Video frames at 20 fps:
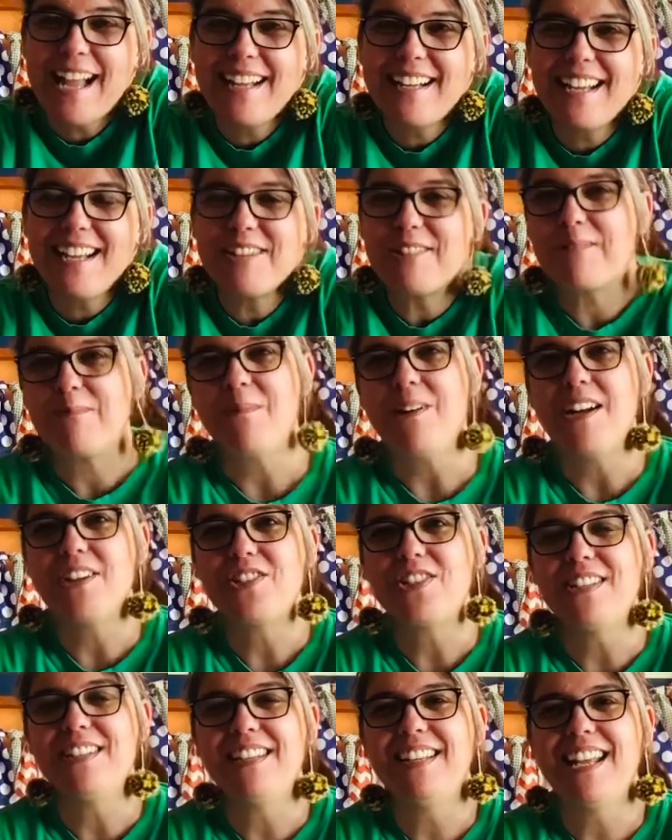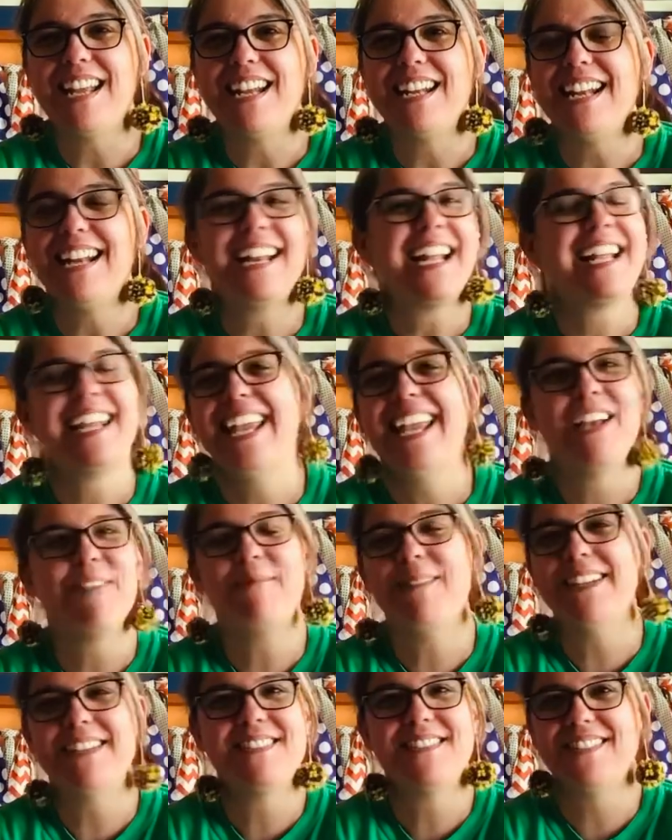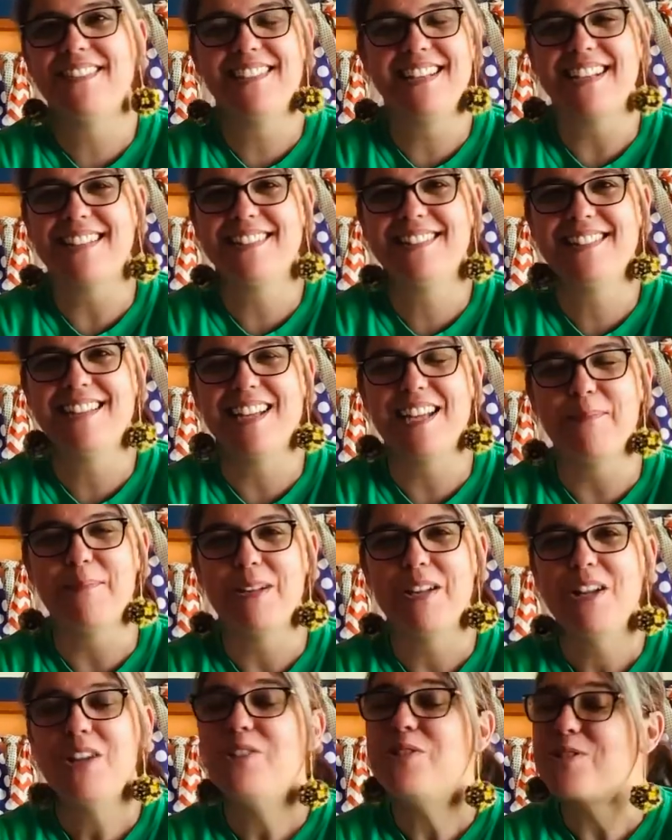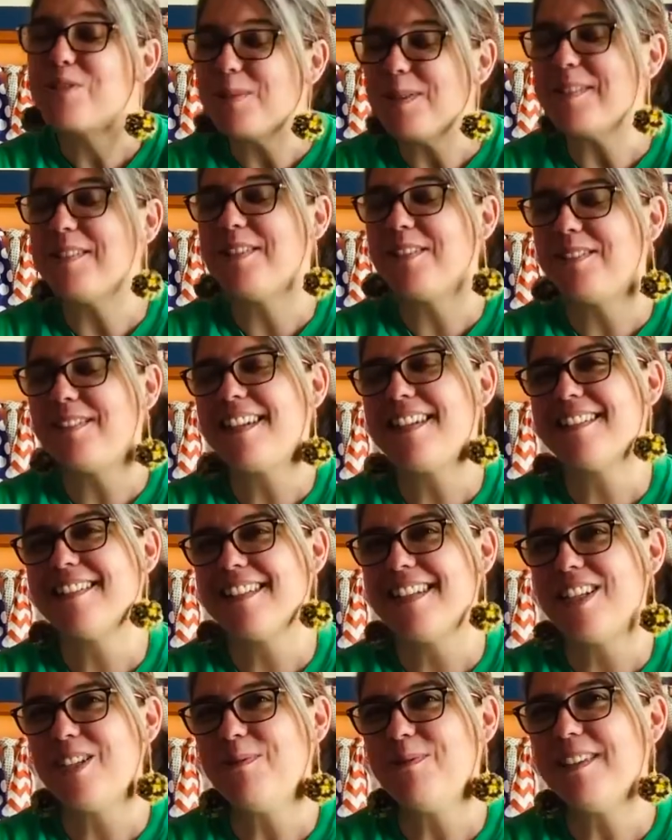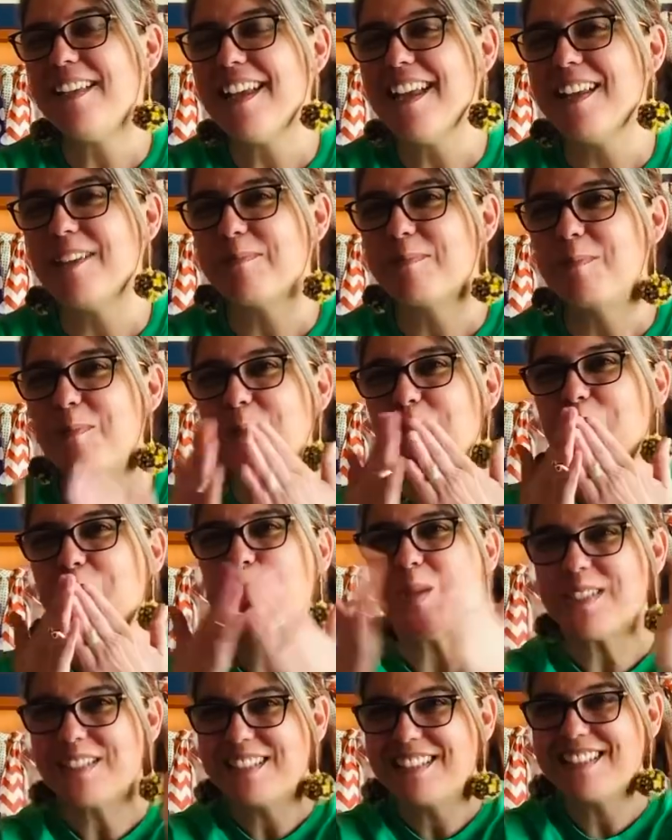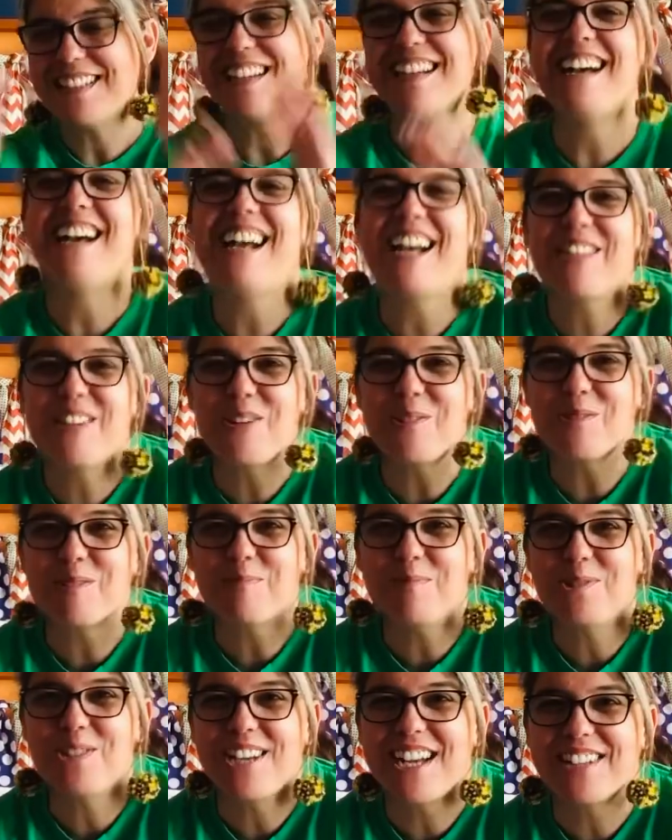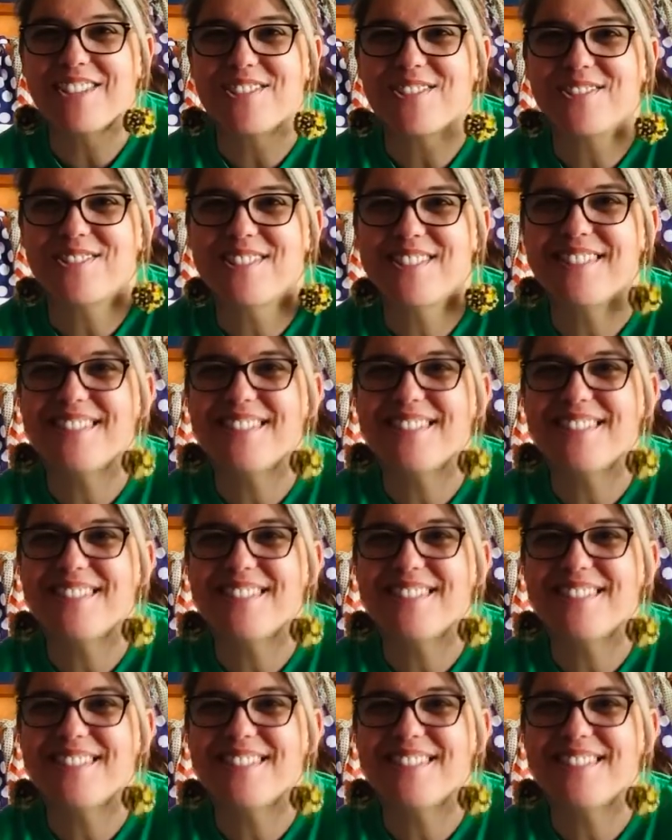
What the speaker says: and are watching again, and I can't wait till the next time. So until I see you again, adios muchachos.